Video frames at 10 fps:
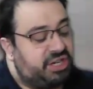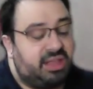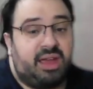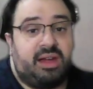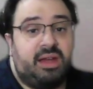
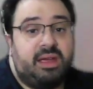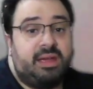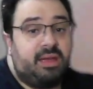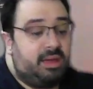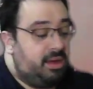there.
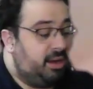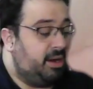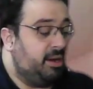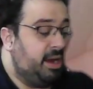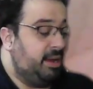All
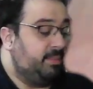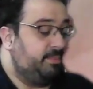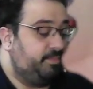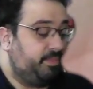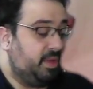right.
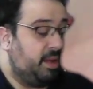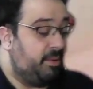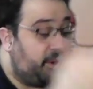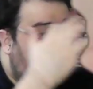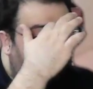
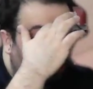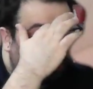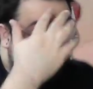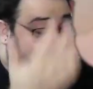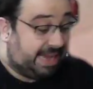Our first
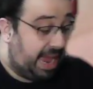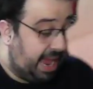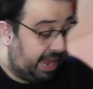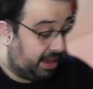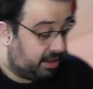
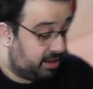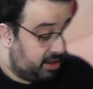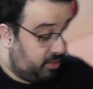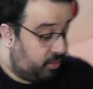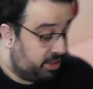Matang.
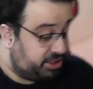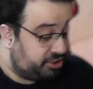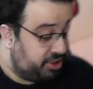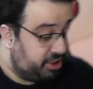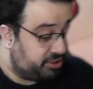Once
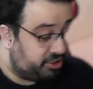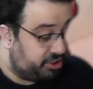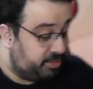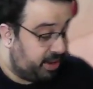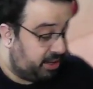during your turn,
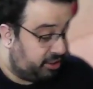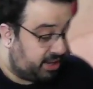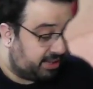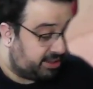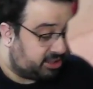you may look
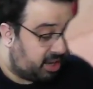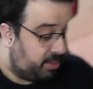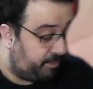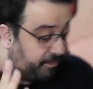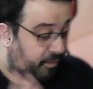at the
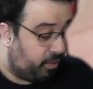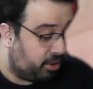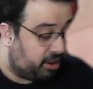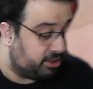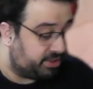top 4
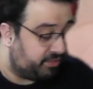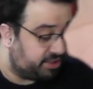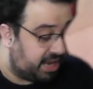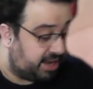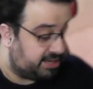cards of your
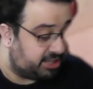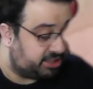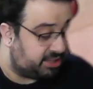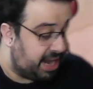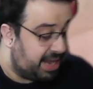deck,
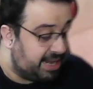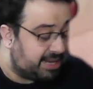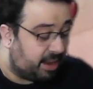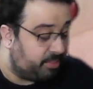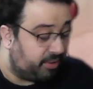attach any
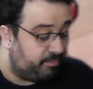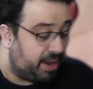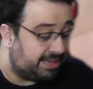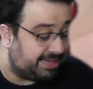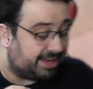number of
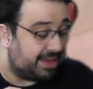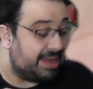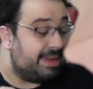basic